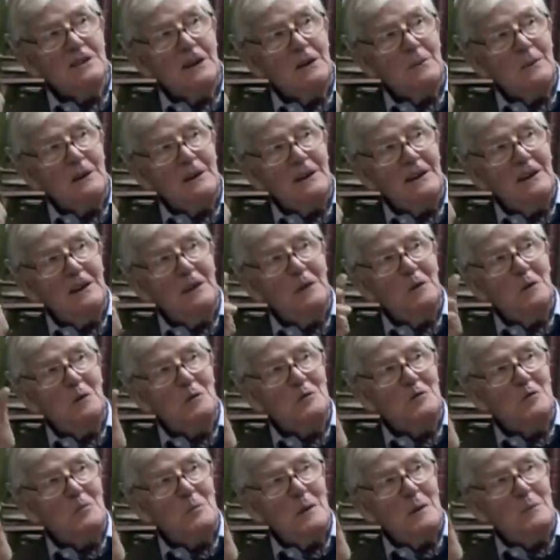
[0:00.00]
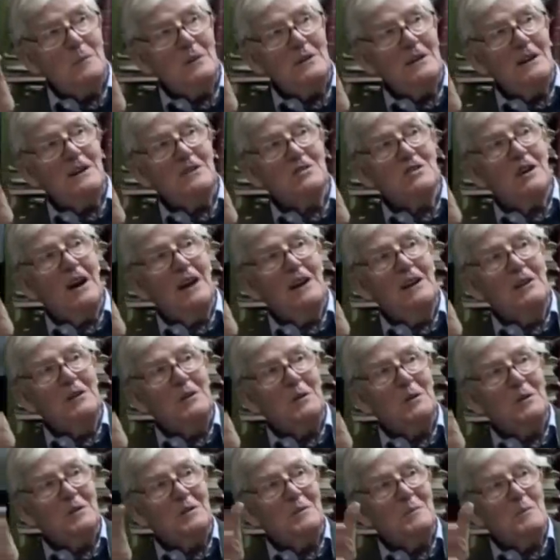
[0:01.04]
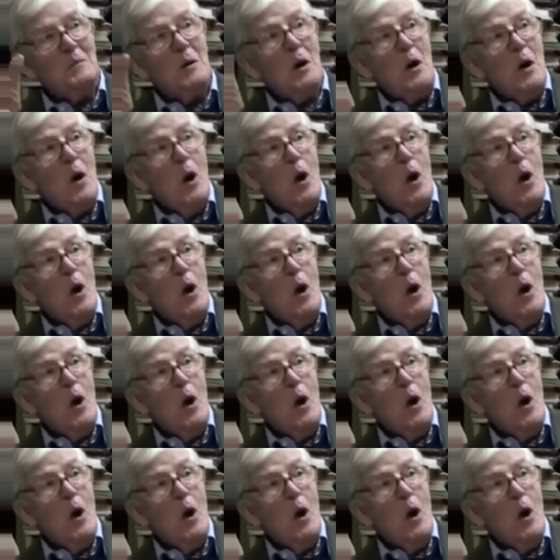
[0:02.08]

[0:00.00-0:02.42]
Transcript: coming here who'd remember their childhood and